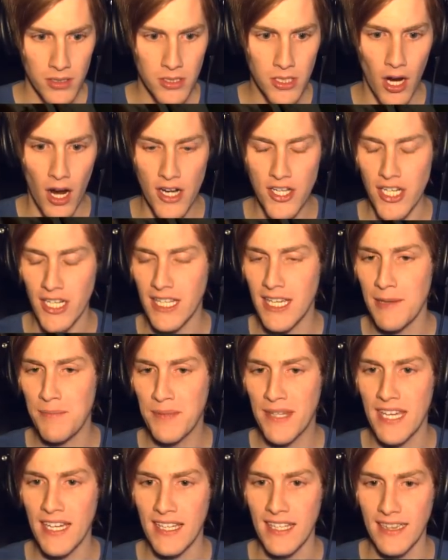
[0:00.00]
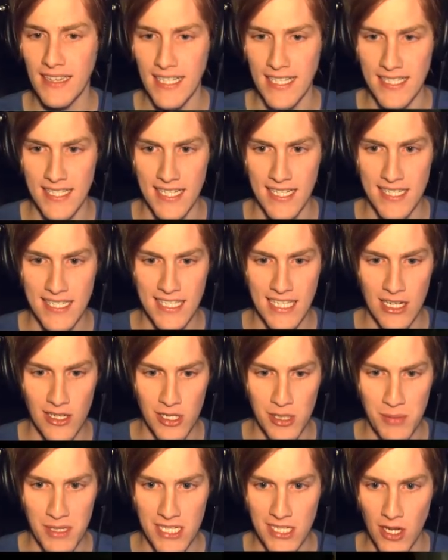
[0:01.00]
Gosh, I keep kicking things and it
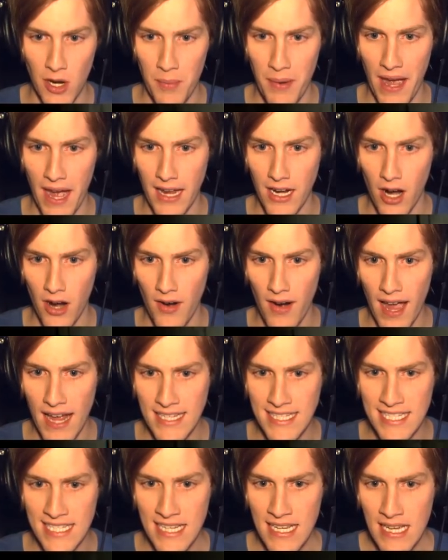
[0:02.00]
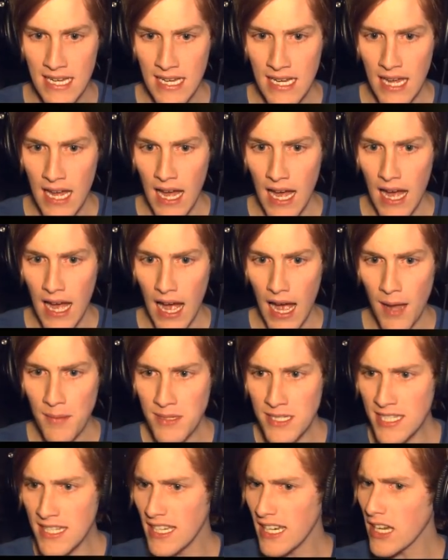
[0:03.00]
scares me so bad. All right.
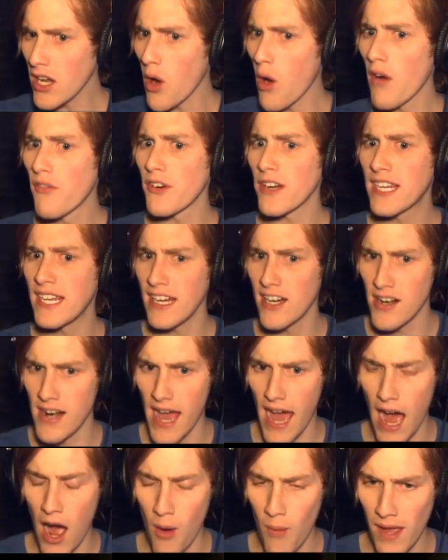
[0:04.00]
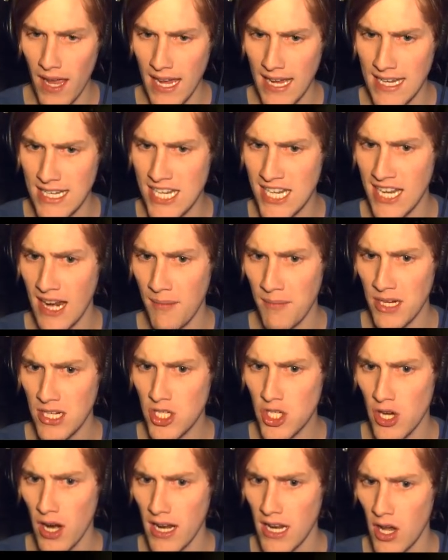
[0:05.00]
I'm just going to go over here now and I'm
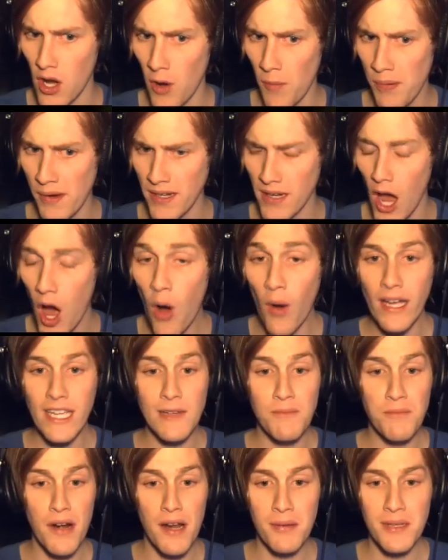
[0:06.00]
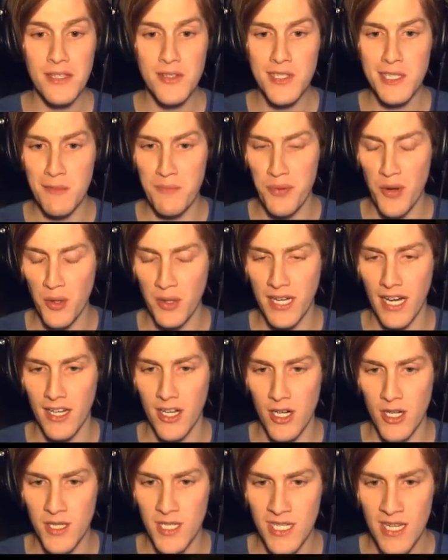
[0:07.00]
going to try to open... Oh, I can probably use the bolt
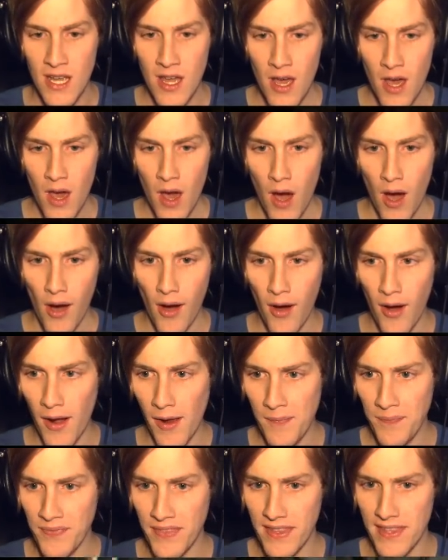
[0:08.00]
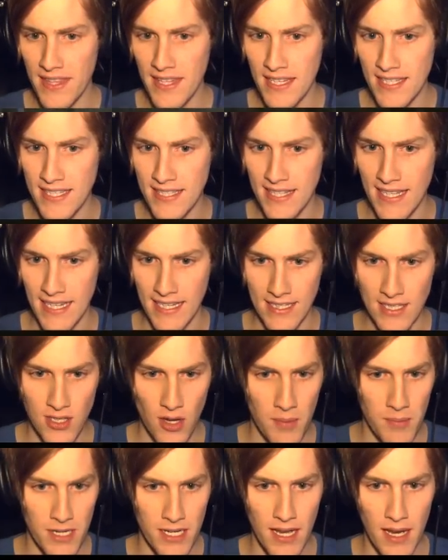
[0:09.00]
cutters on this thing,
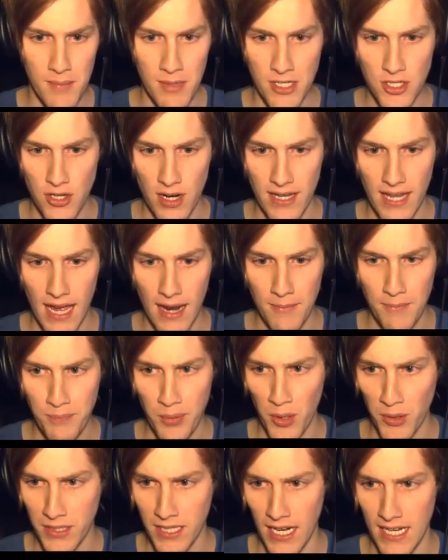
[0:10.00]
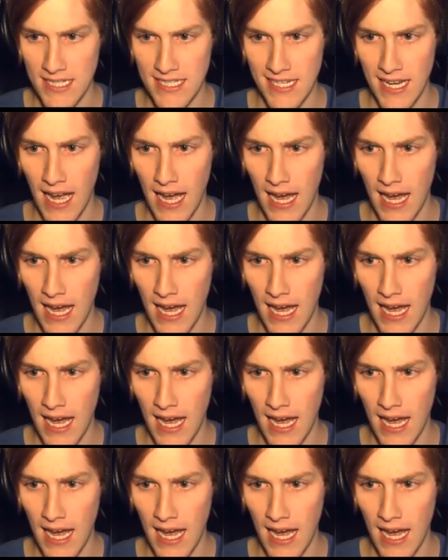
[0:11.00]
so I'm gonna I'm gonna try that bolt cut.